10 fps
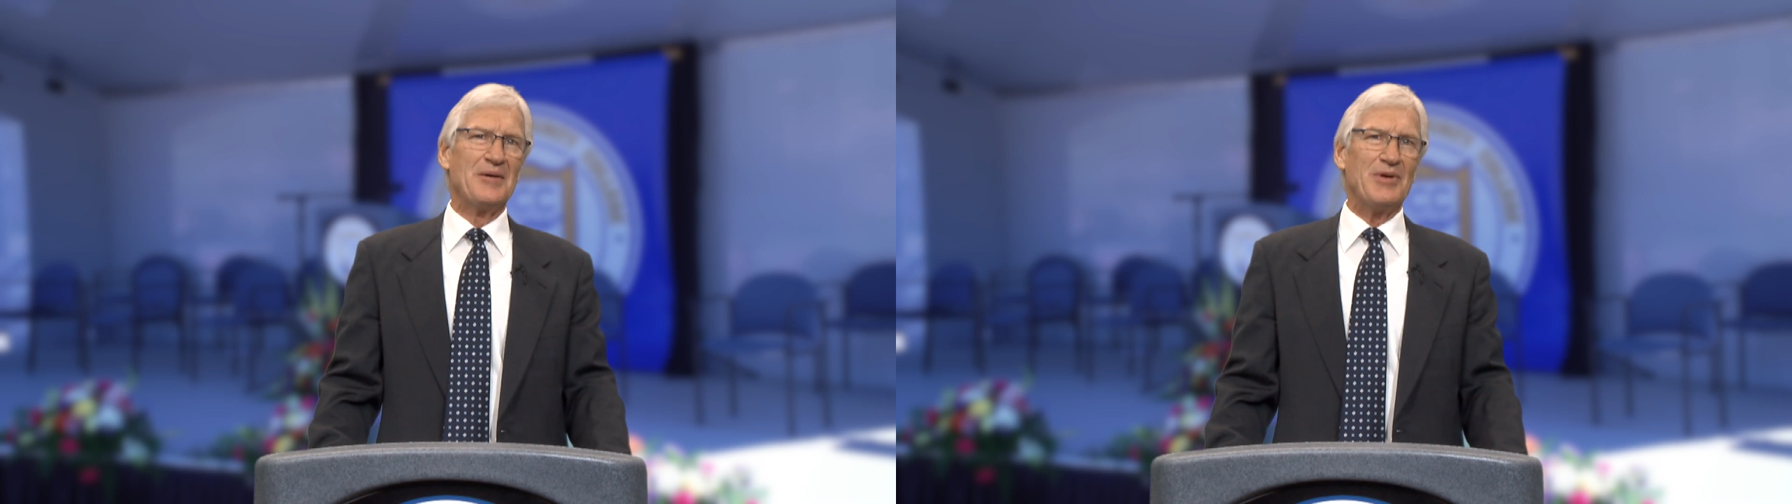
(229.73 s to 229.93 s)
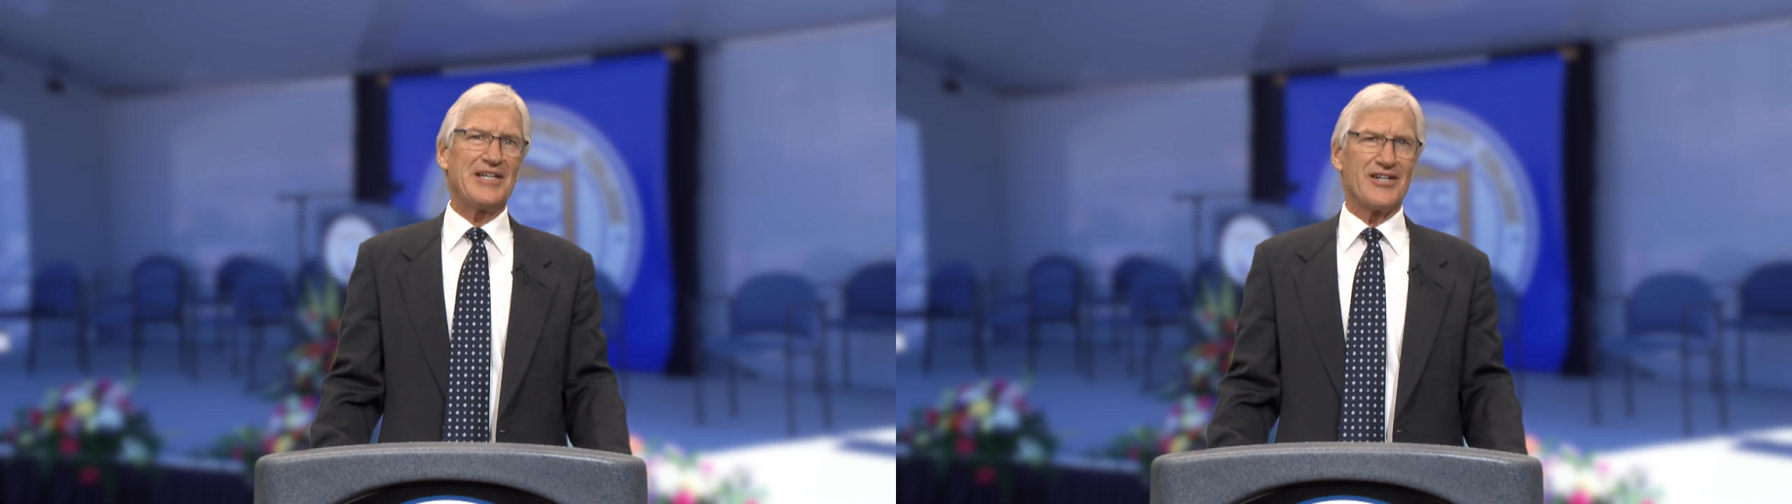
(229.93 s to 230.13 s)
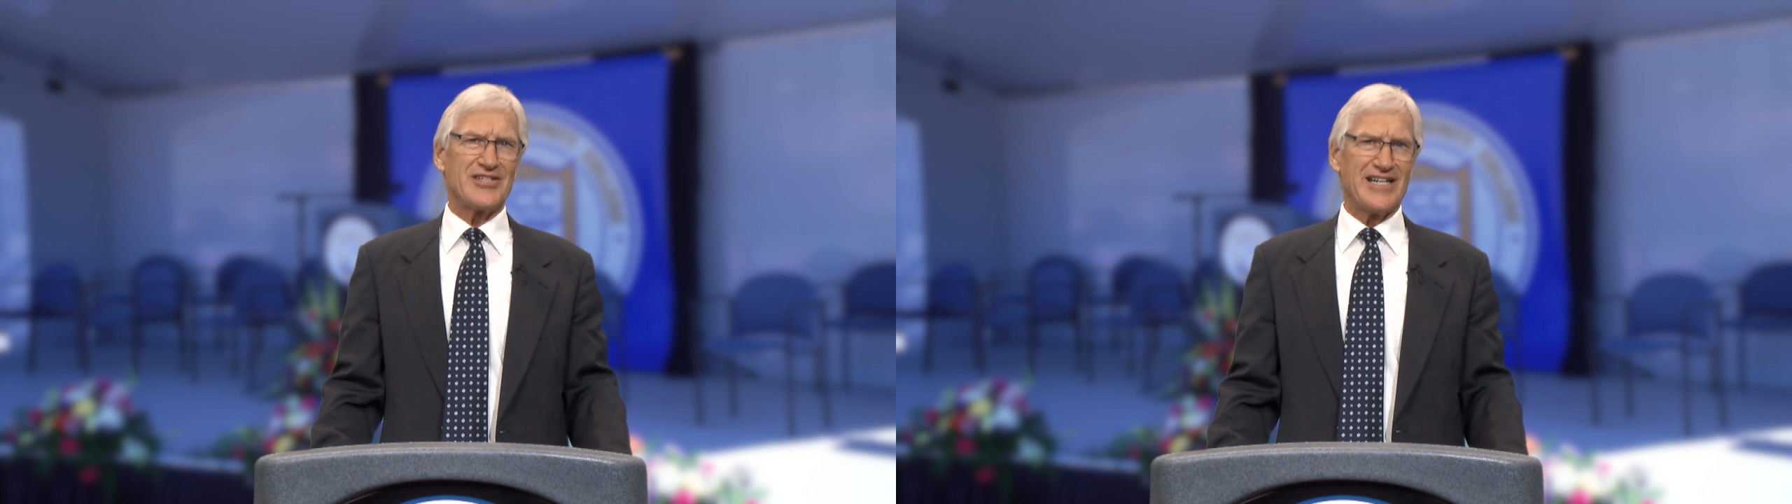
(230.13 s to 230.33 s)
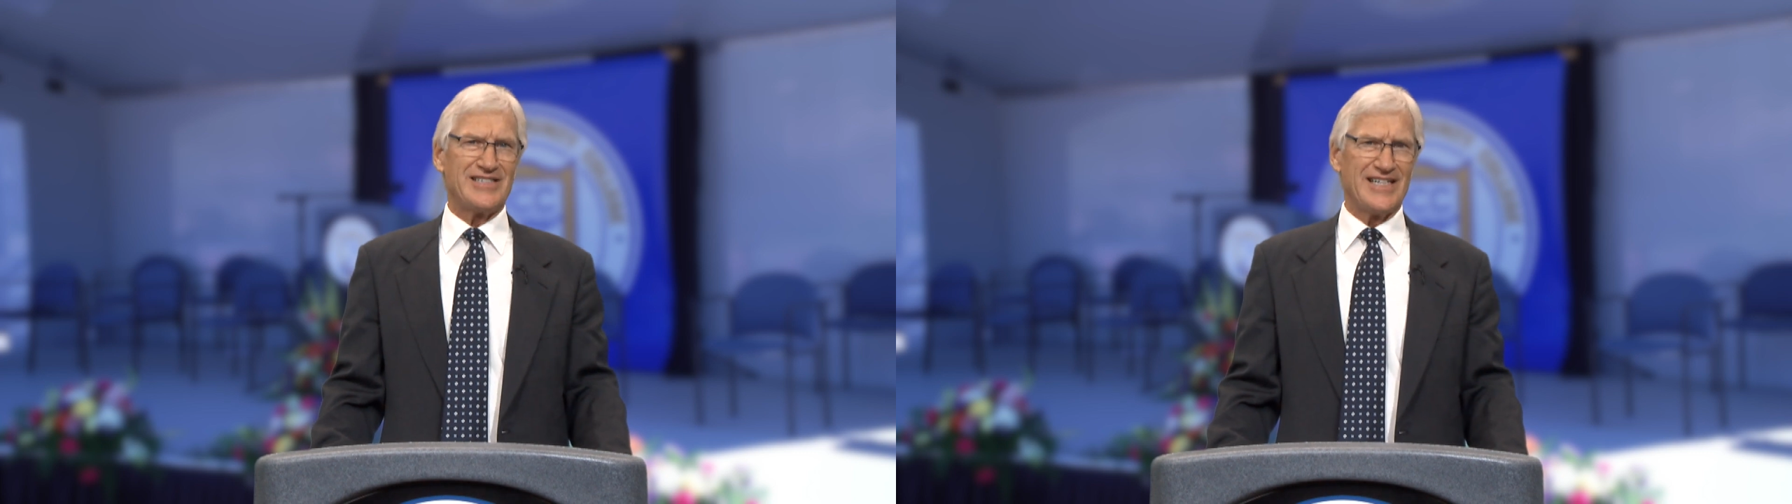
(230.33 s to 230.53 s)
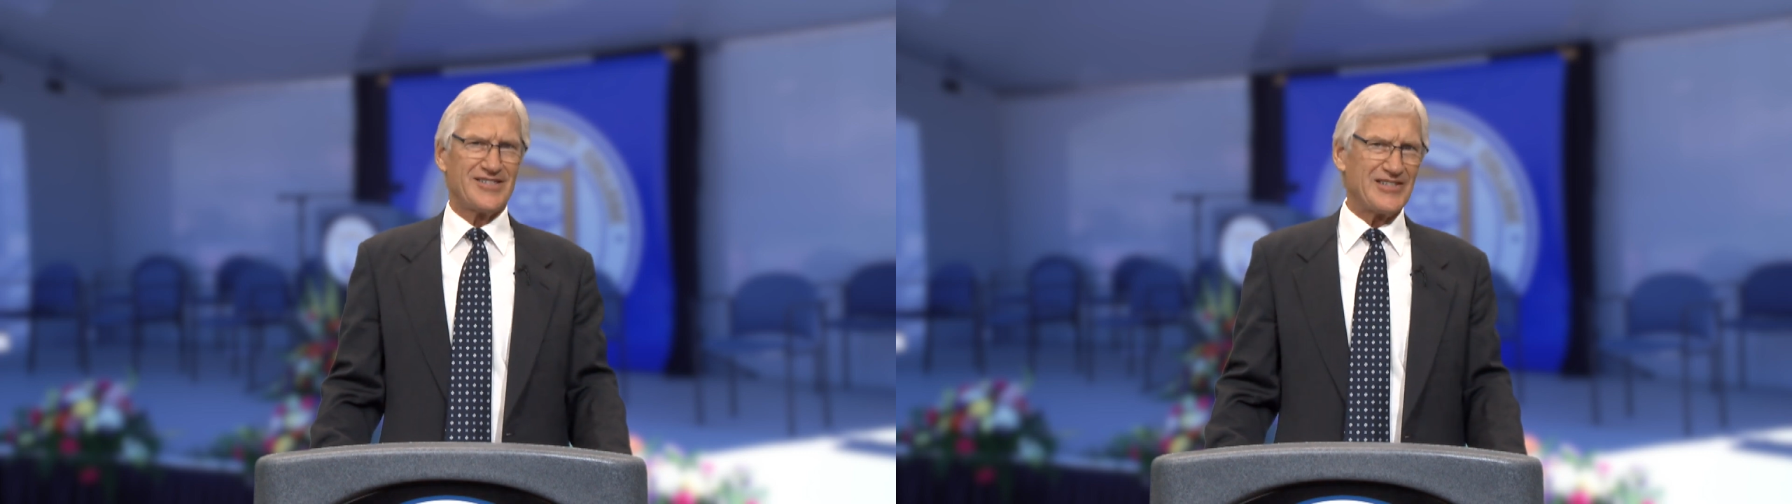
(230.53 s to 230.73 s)
because I
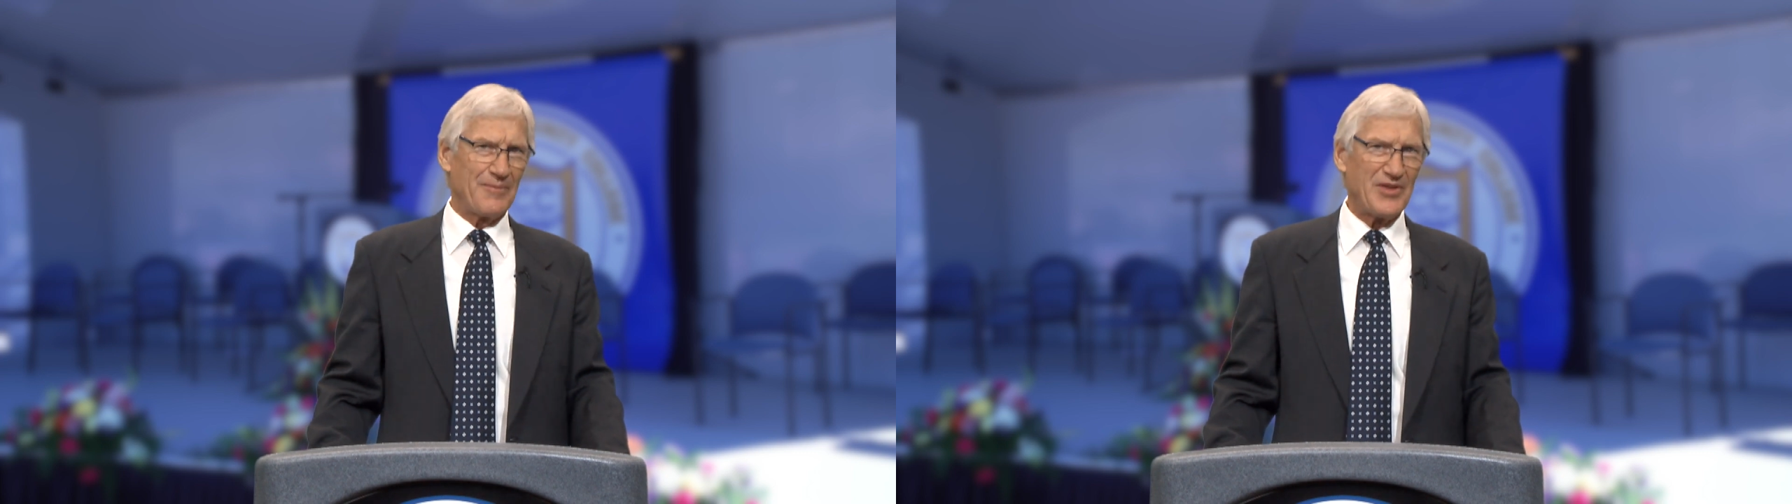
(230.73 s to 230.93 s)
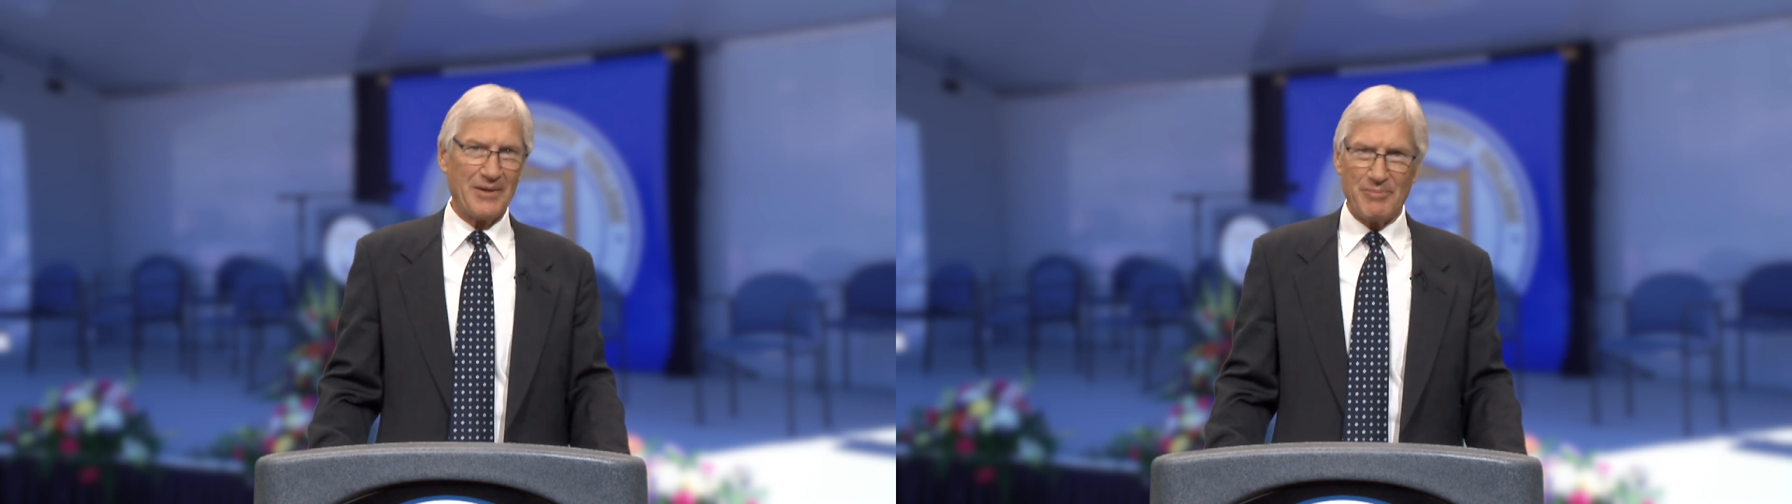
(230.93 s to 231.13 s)
did something